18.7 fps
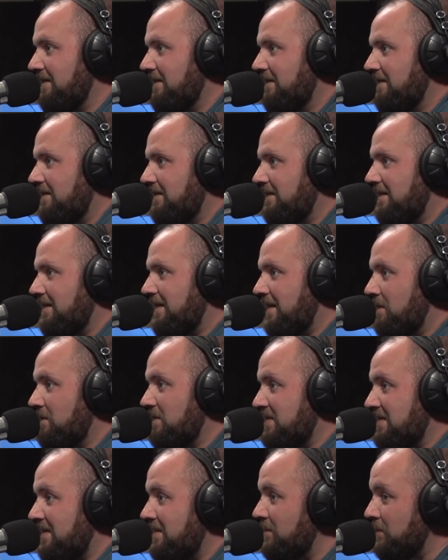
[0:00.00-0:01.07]
Oh, absolutely. Like I
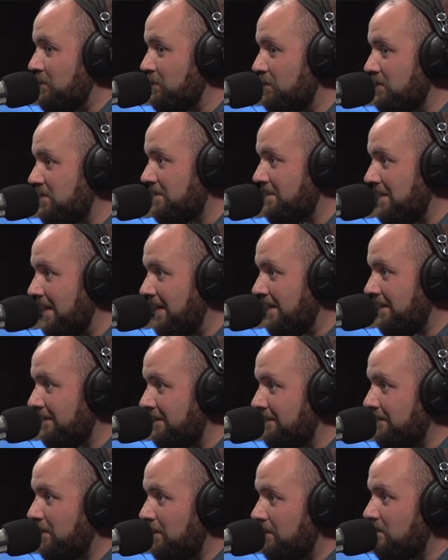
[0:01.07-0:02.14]
wish I knew somebody that
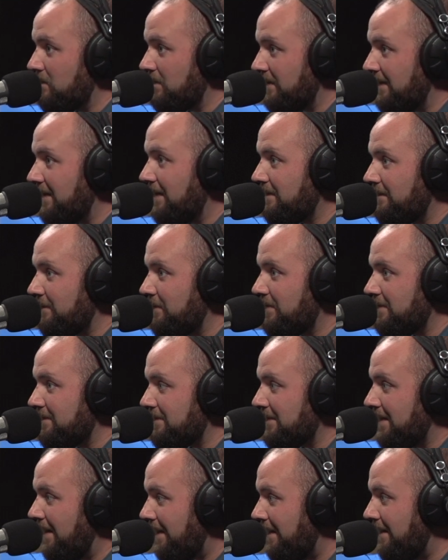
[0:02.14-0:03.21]
lived over in California. I
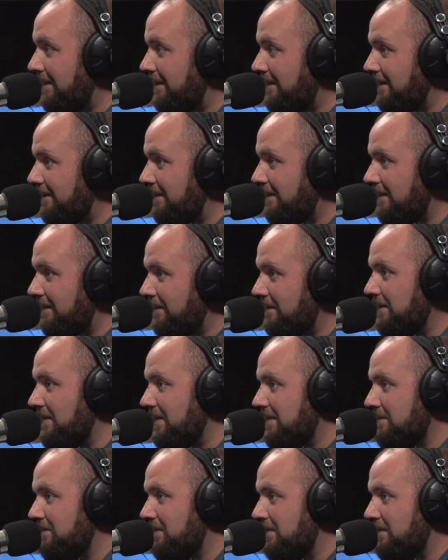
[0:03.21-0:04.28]
was like, hey, yeah, we
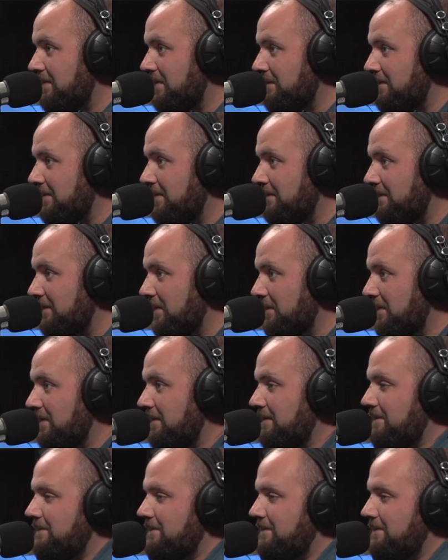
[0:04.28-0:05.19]
got some birds. Yeah. Y'all want to come? And I think out?